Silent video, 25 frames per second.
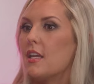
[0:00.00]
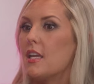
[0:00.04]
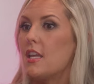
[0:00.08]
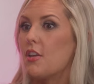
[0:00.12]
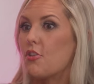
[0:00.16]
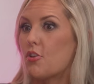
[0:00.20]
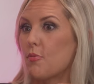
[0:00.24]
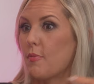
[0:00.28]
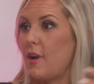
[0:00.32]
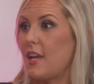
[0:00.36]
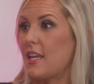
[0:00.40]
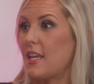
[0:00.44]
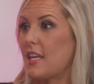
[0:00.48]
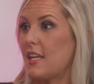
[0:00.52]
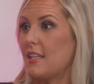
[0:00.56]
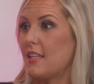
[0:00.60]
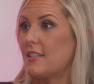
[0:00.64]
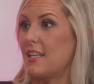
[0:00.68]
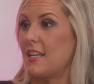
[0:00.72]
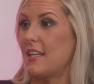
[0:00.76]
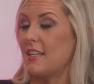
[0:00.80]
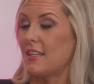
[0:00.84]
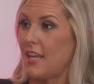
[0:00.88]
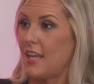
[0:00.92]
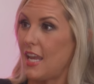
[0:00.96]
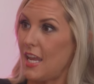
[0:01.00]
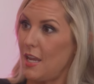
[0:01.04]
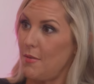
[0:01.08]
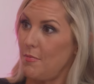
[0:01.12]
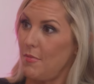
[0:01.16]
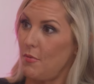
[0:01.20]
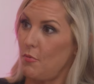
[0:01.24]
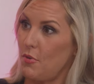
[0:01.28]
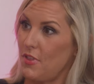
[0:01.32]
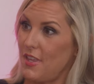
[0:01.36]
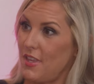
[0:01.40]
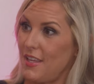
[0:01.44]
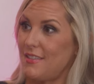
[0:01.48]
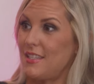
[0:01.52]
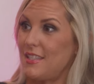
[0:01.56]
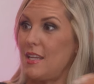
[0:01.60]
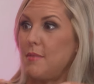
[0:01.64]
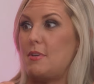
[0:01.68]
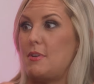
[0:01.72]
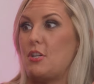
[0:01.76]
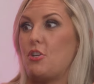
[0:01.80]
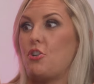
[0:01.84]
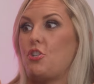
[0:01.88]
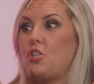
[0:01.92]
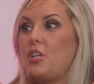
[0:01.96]
either my kids then came with that
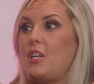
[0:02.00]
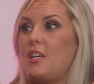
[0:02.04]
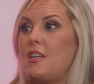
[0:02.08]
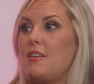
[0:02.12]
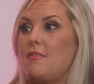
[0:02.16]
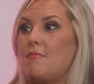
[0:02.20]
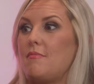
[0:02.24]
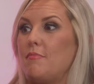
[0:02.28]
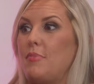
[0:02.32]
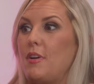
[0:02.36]
same energy,